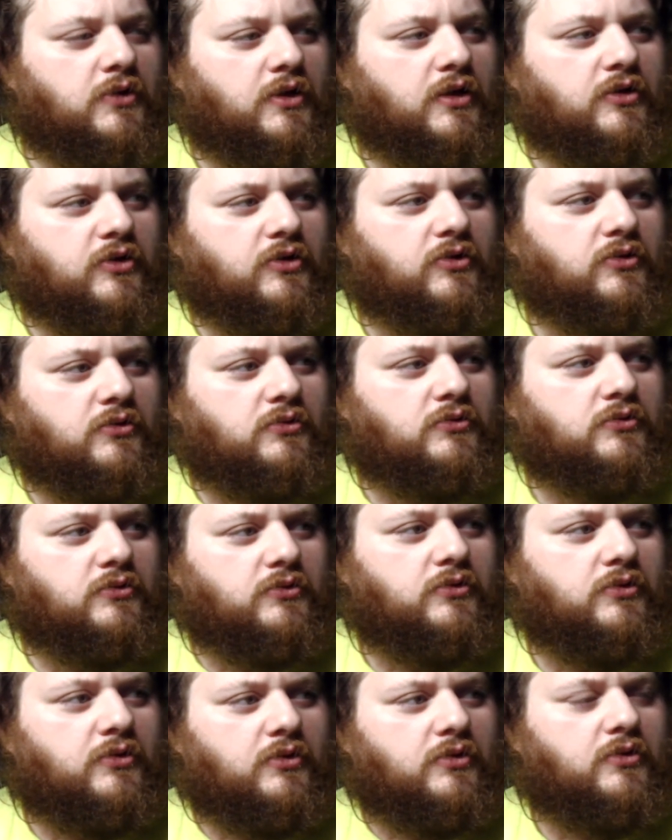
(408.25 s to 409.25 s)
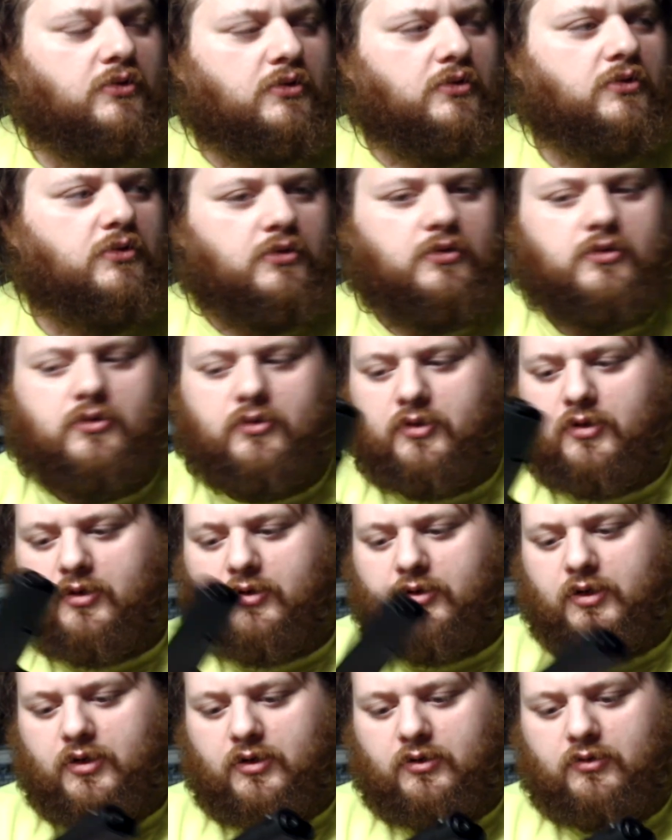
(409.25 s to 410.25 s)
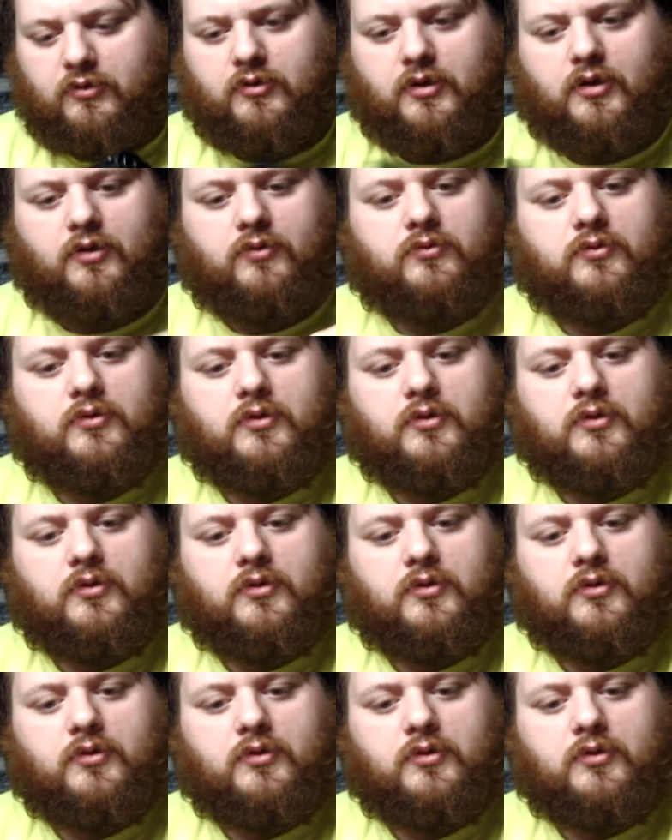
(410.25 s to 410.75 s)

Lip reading: And you'll hear it. Oh,